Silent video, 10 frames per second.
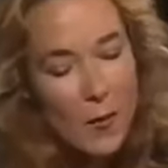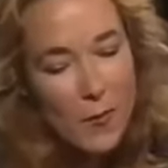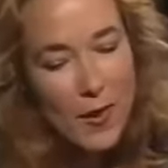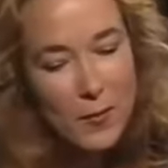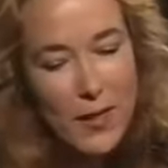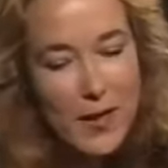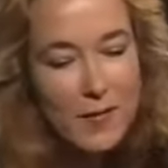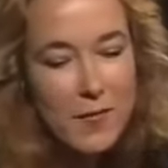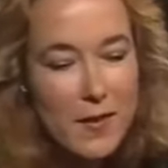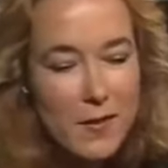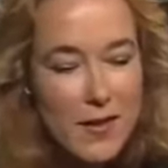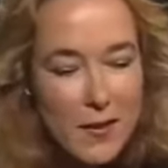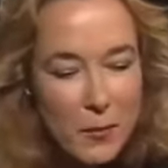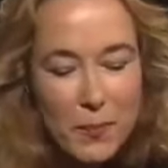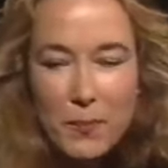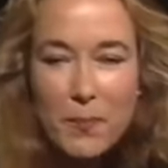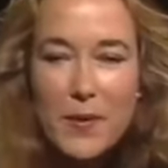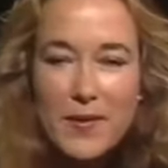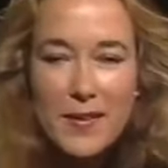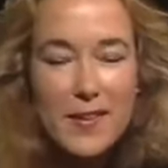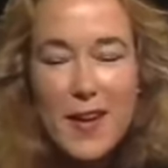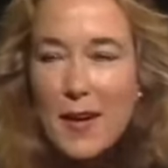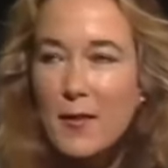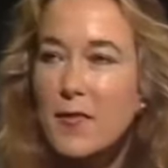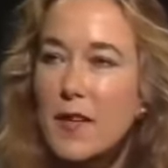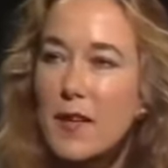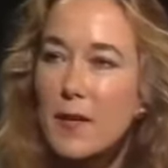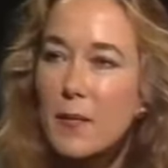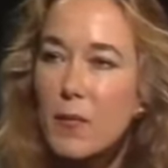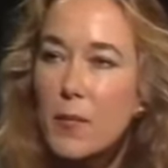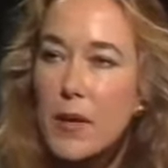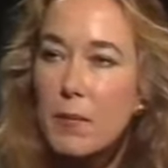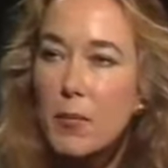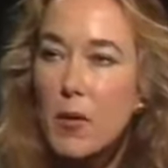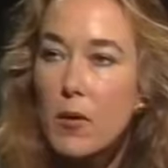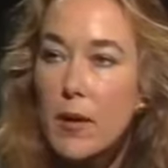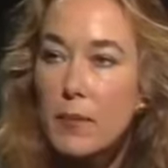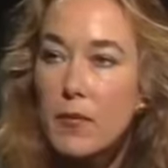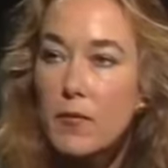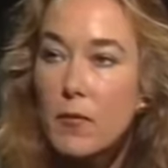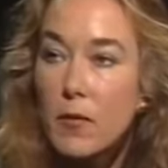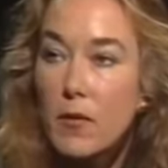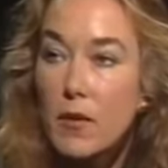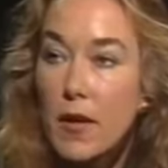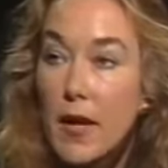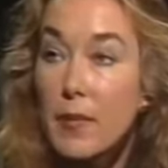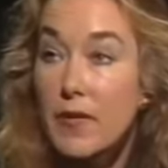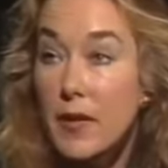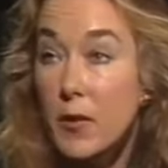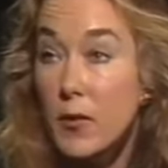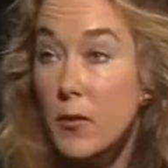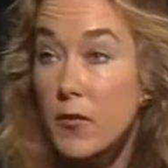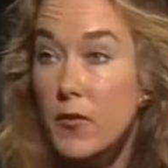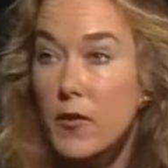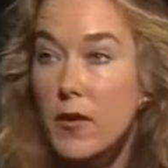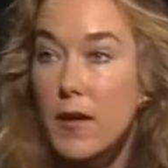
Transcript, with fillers: Well, we have uh, lead a busy life. Um, we make programs for uh, ABC News.